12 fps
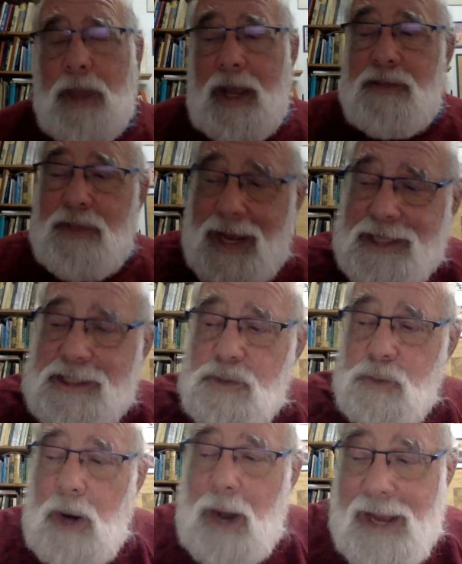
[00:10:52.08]
And that's
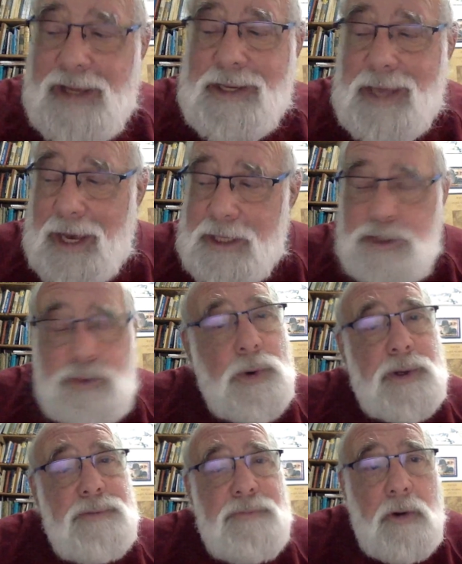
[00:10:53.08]
where ICAHD is
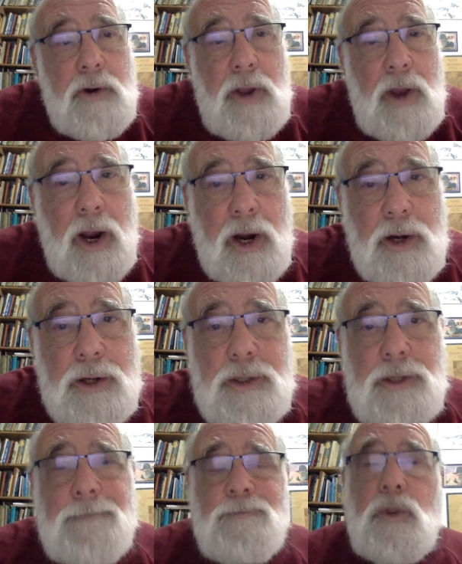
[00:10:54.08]
working very hard
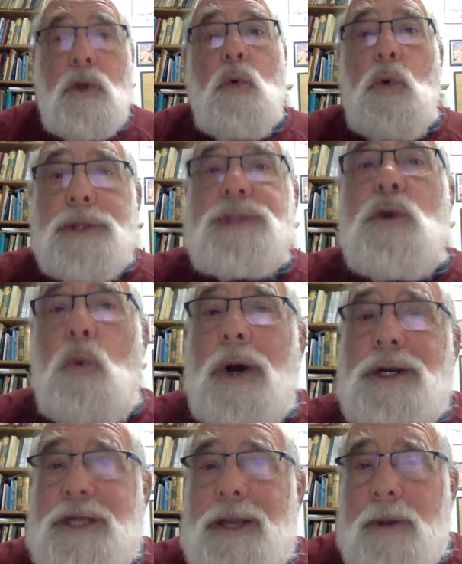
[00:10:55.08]
with the
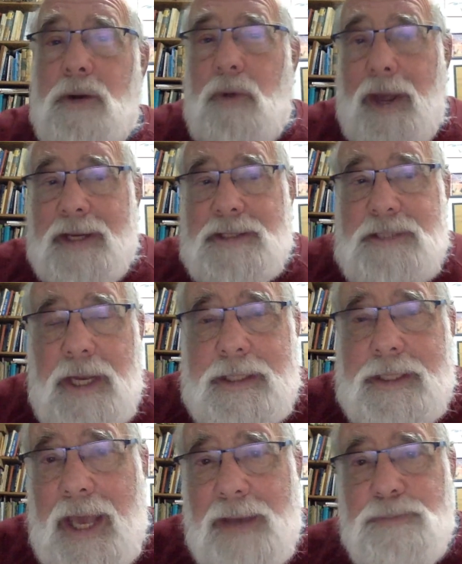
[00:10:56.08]
One Democratic State
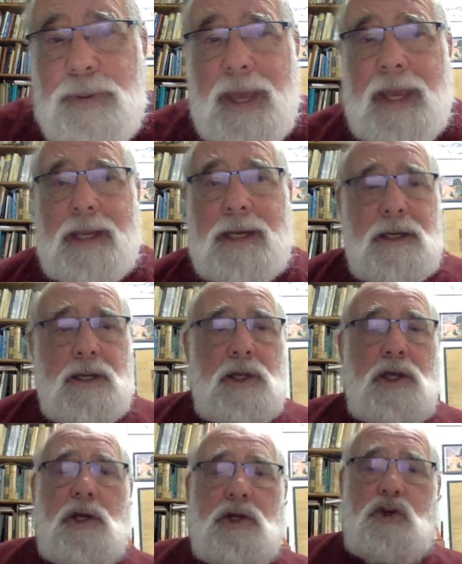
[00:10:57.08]
campaign
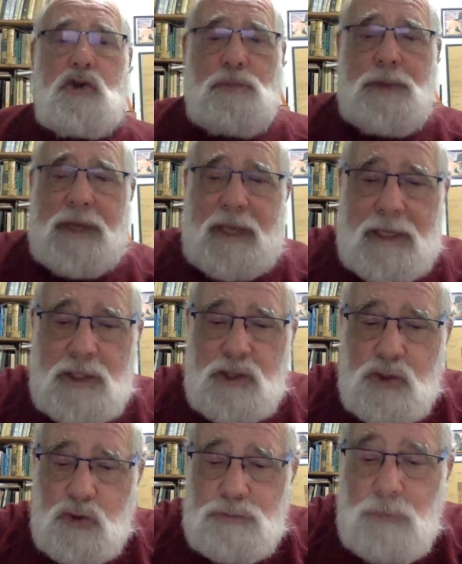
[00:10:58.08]
to begin
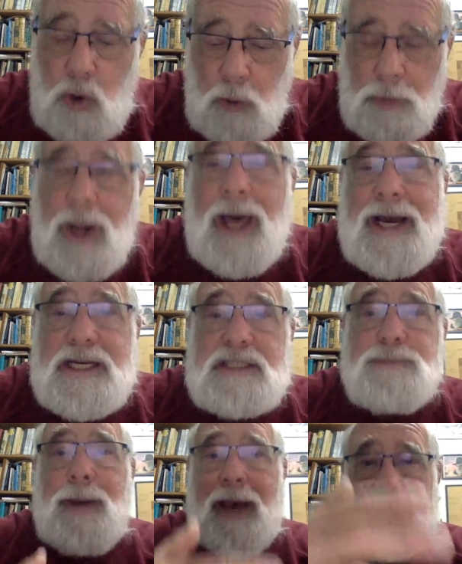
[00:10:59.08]
to mobilize
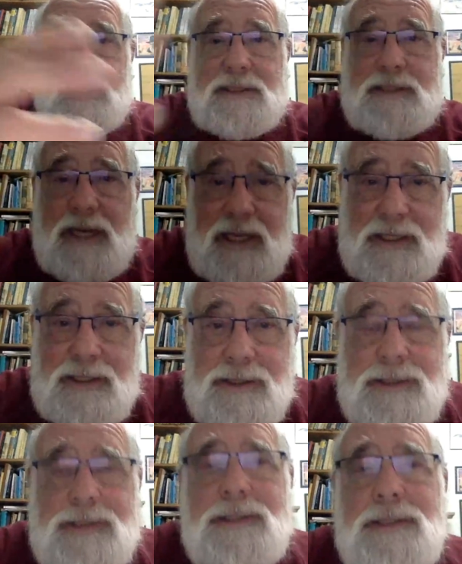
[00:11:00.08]
Palestinians,